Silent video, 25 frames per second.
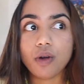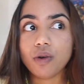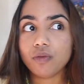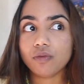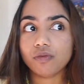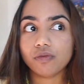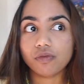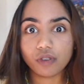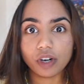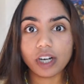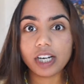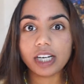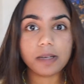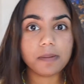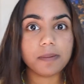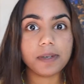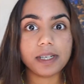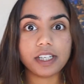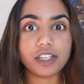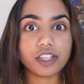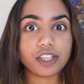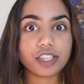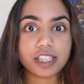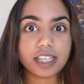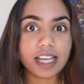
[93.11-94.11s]
really be
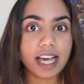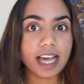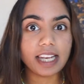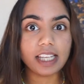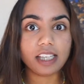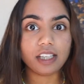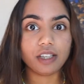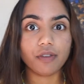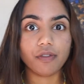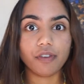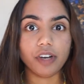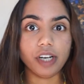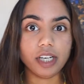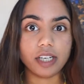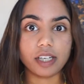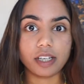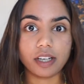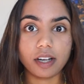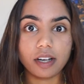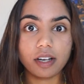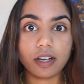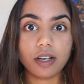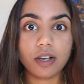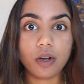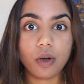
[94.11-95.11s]
just telling the
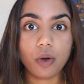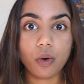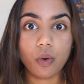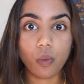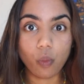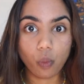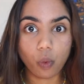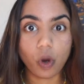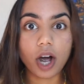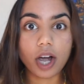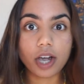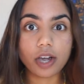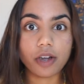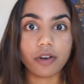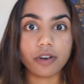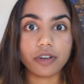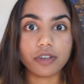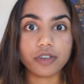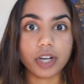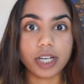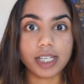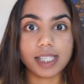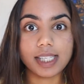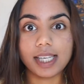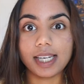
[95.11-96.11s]
reader why you're
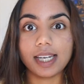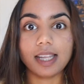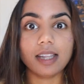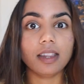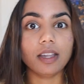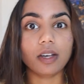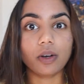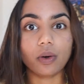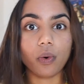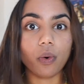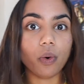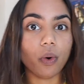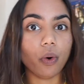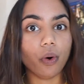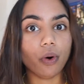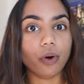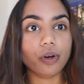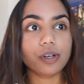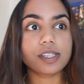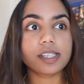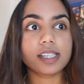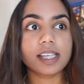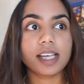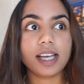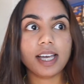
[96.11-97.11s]
interested in the
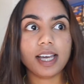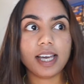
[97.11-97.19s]
course